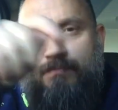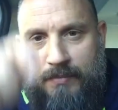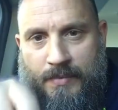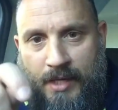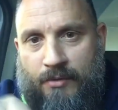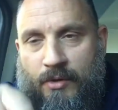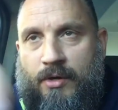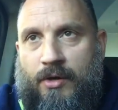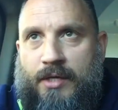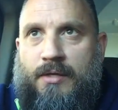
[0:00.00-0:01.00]
That night
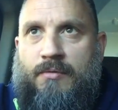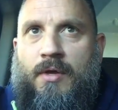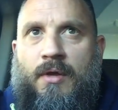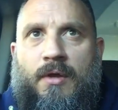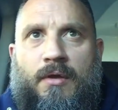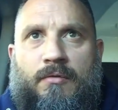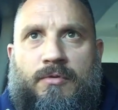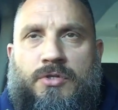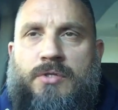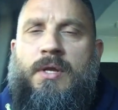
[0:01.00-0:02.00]
I had that
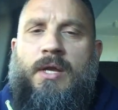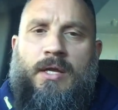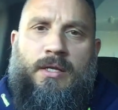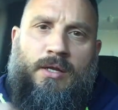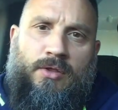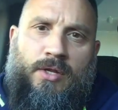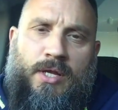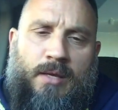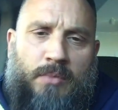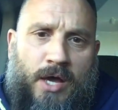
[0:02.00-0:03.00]
vision. Now the
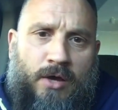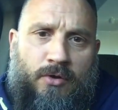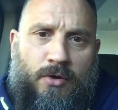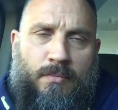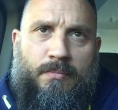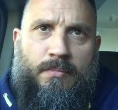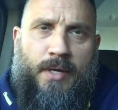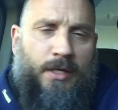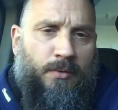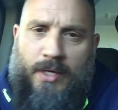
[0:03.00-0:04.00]
name Yacob,
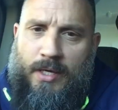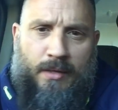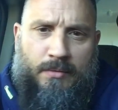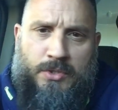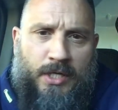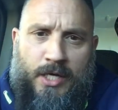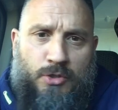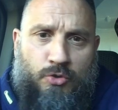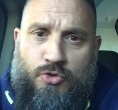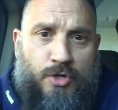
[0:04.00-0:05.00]
anyway, she
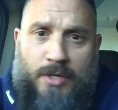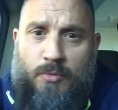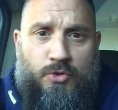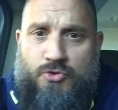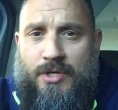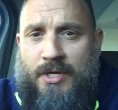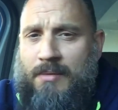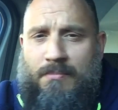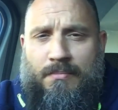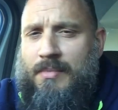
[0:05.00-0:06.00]
goes, your dream,
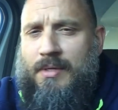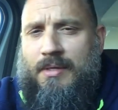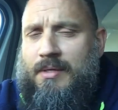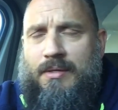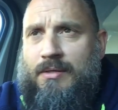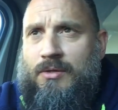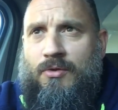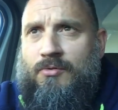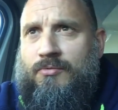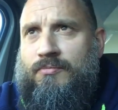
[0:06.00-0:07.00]

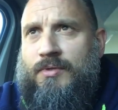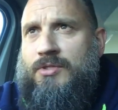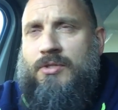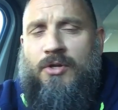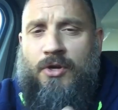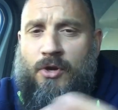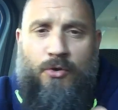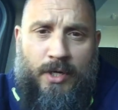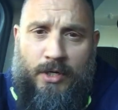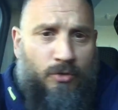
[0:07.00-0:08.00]
your vision, I
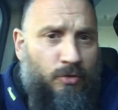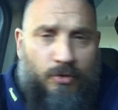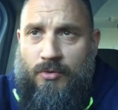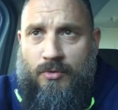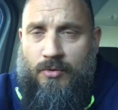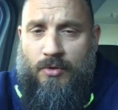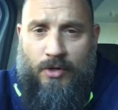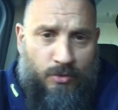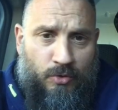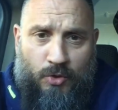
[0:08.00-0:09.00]
already knew.
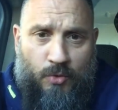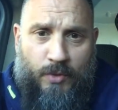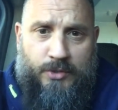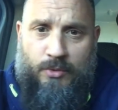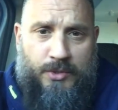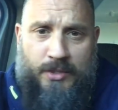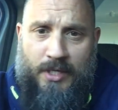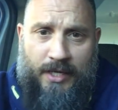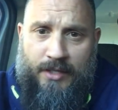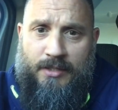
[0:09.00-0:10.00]
I knew who it was. I wasn't
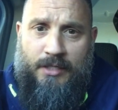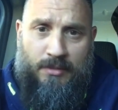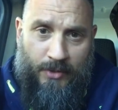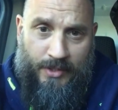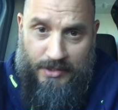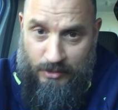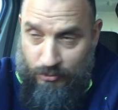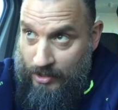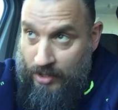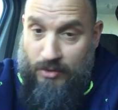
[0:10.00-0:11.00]
allowed to touch him. I
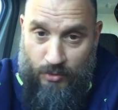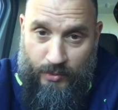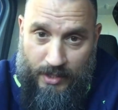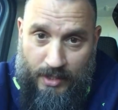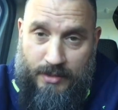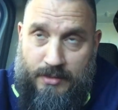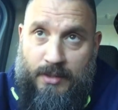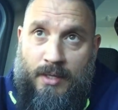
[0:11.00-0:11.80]
still know who it is.